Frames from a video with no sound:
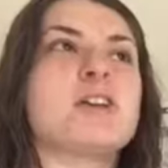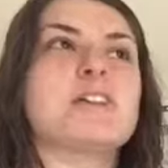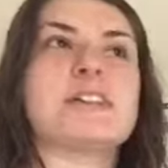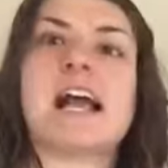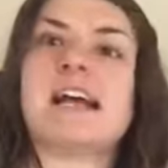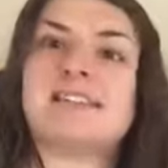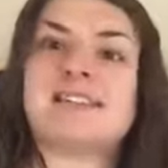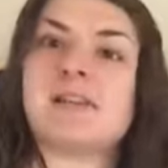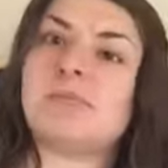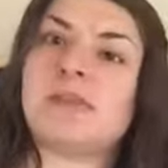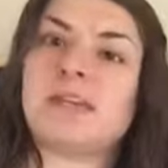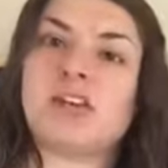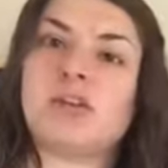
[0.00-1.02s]
as it has
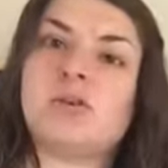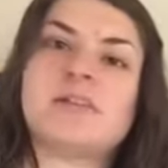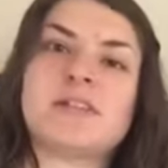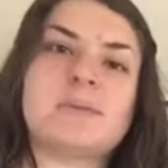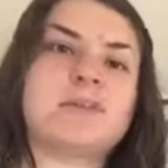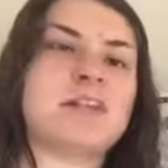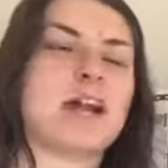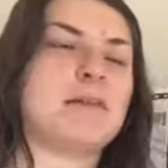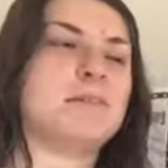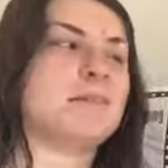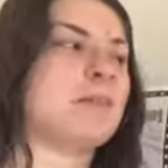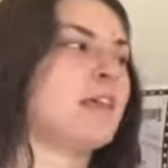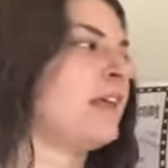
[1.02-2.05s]
something to do with summertime.
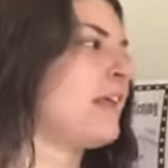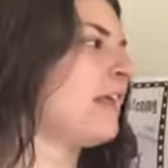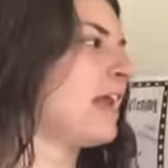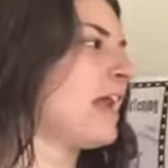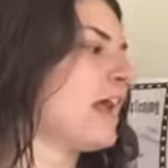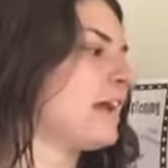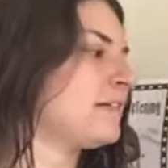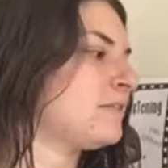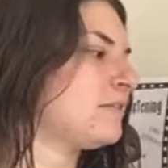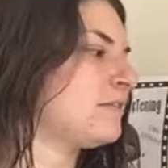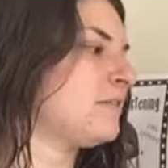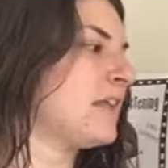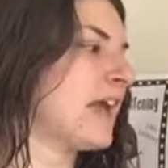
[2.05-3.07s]
And
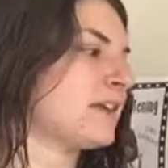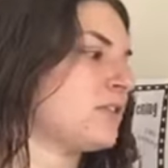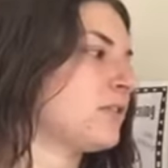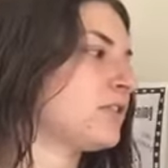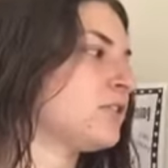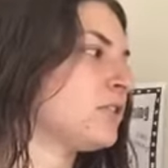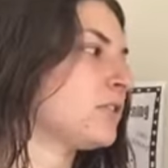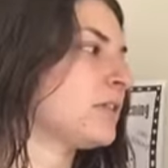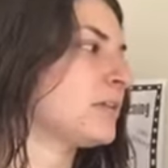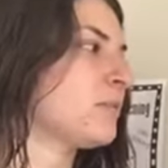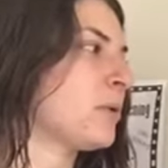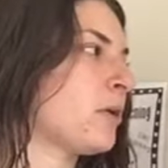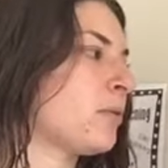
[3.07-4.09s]
yeah, you could totally
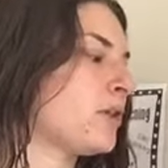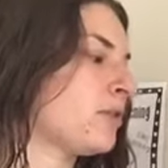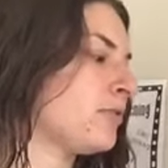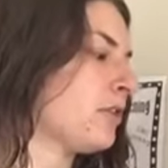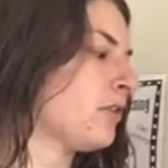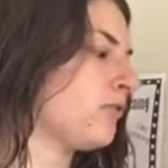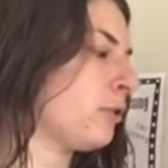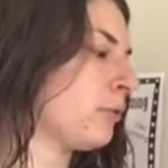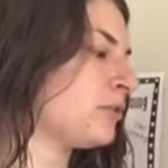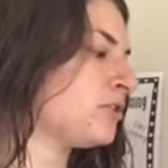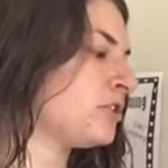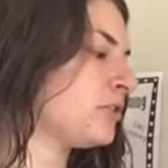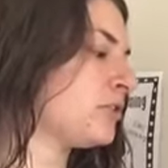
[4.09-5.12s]
put what you look
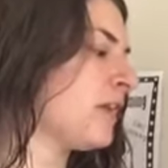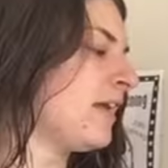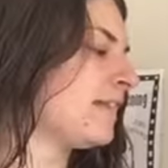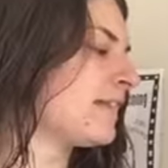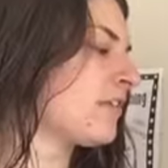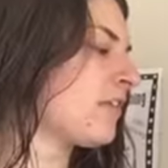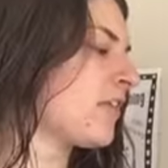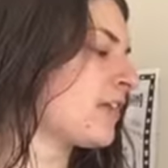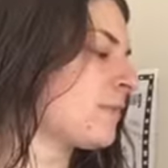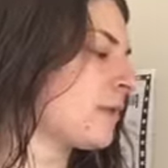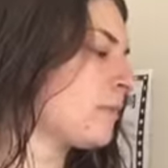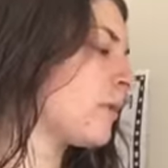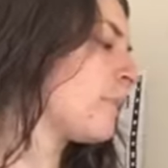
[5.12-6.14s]
forward to. The other thing I'm going to put